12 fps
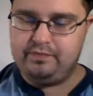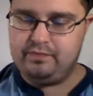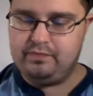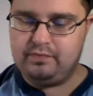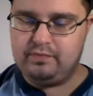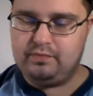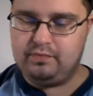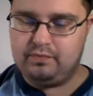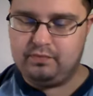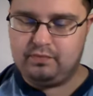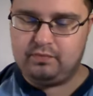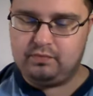
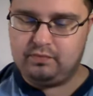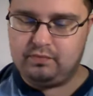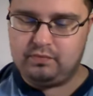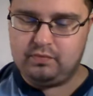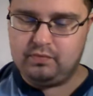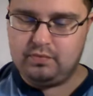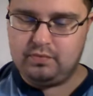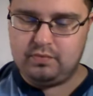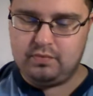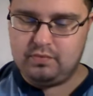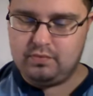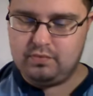
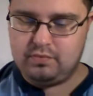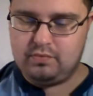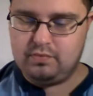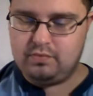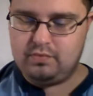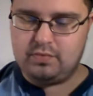Nobody speaks.